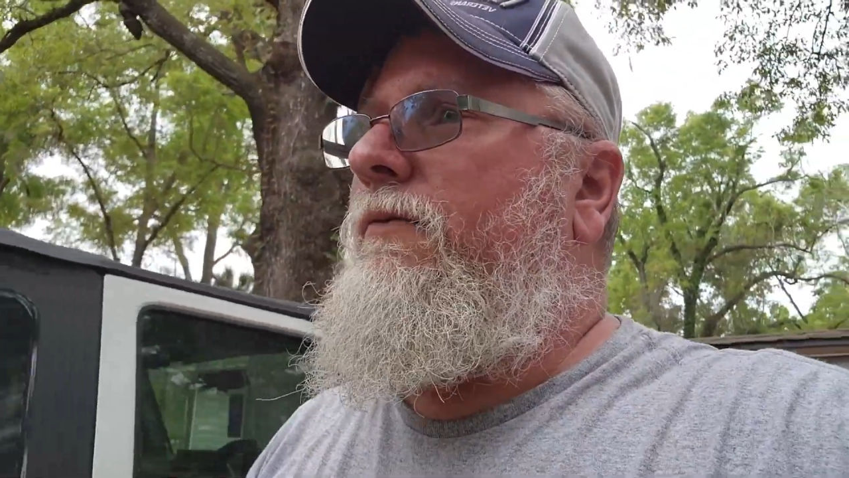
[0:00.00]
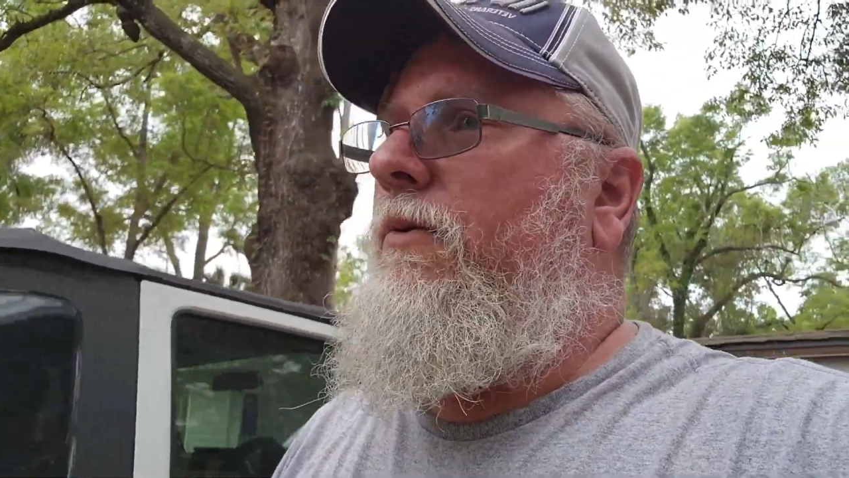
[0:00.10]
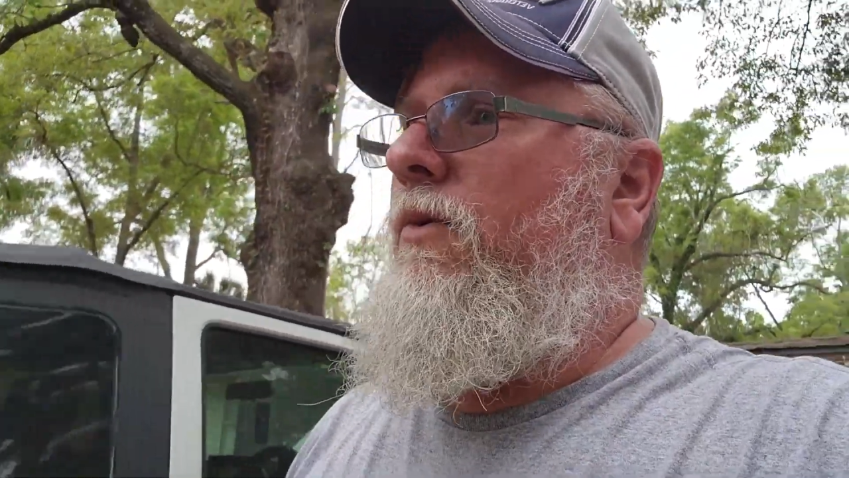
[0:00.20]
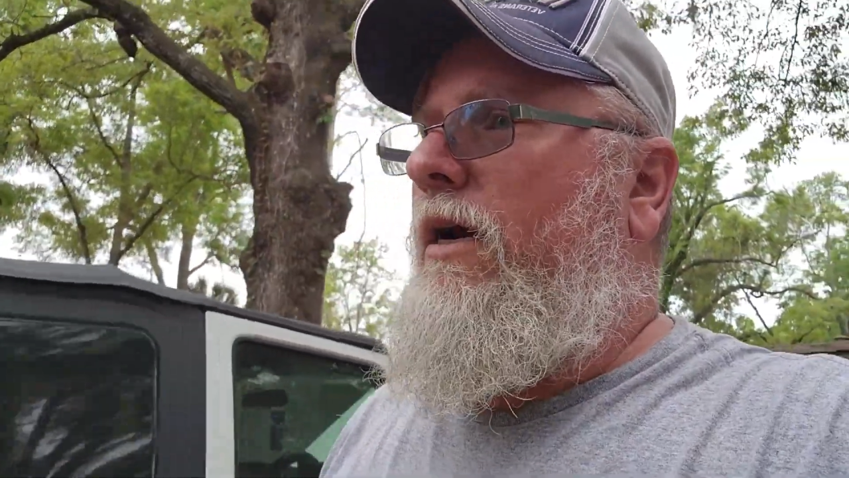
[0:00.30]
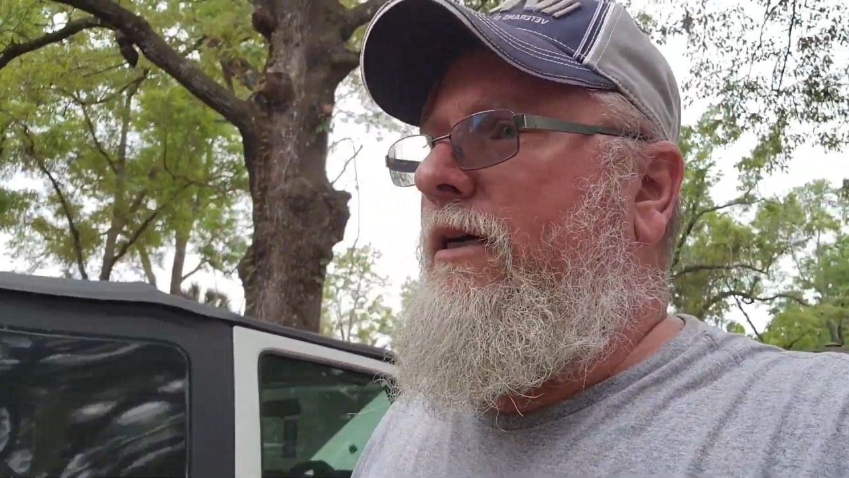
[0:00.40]
than
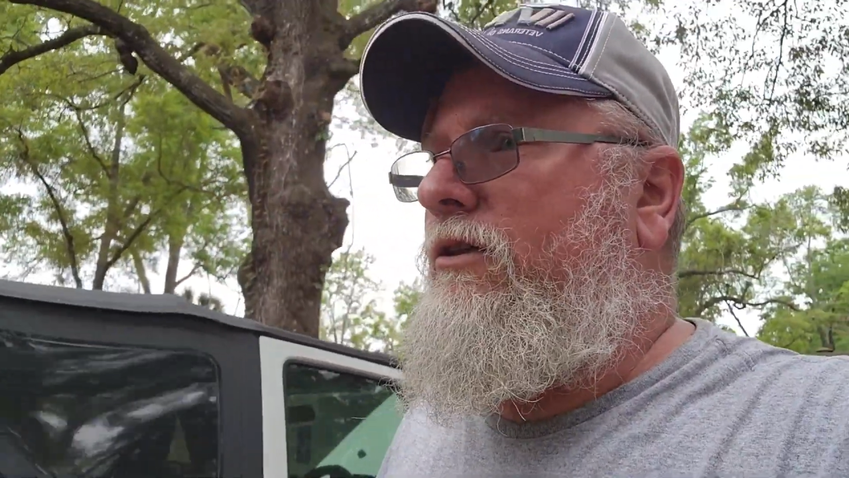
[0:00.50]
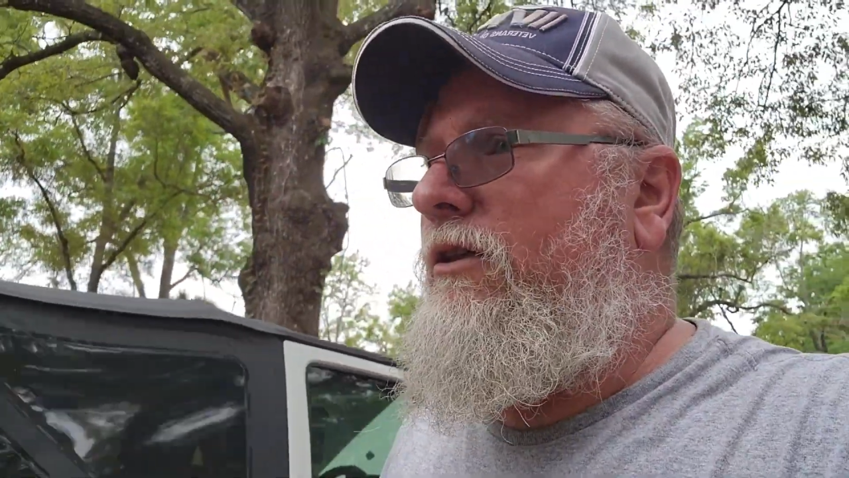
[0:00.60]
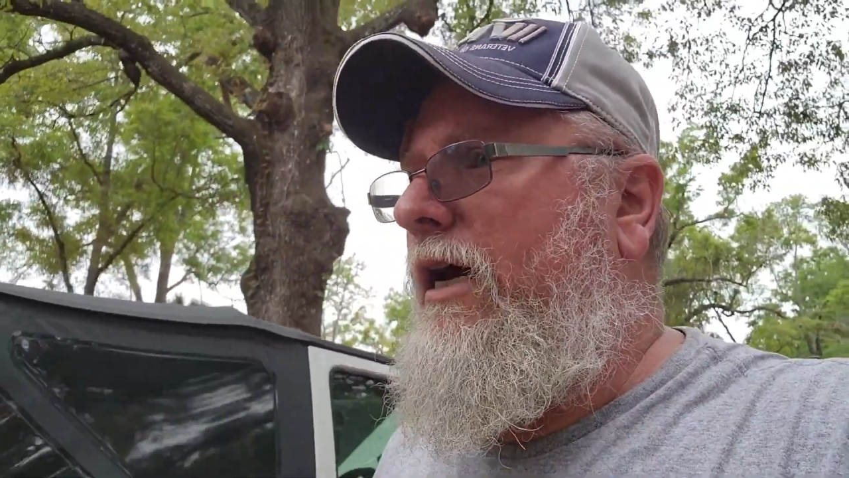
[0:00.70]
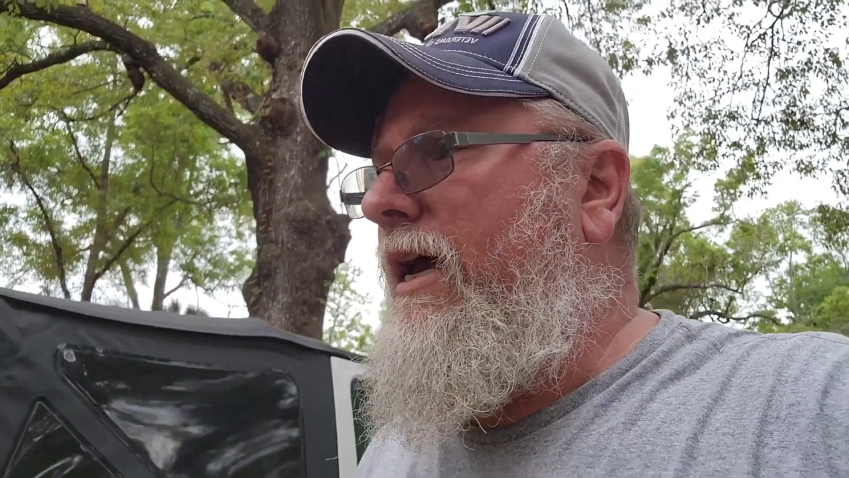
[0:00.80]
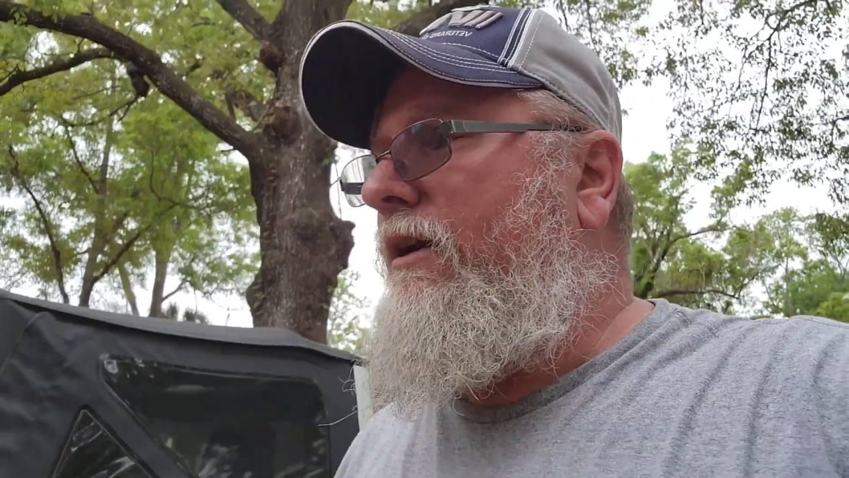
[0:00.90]
what I should
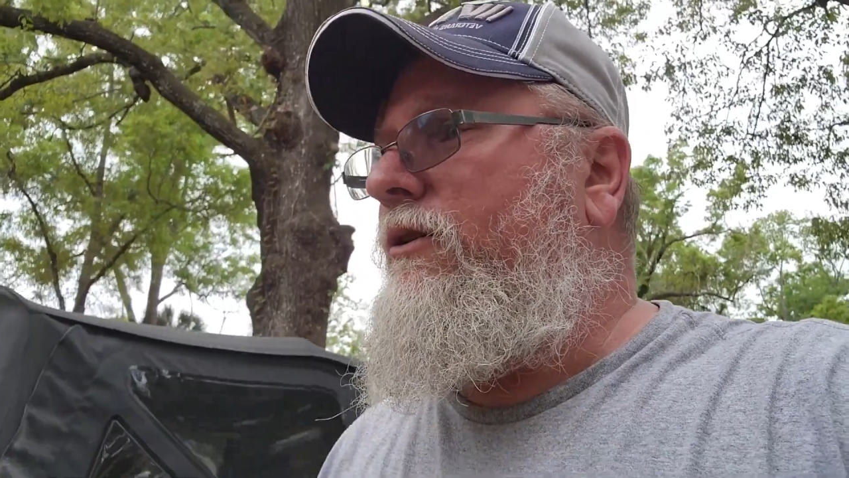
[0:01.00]
have had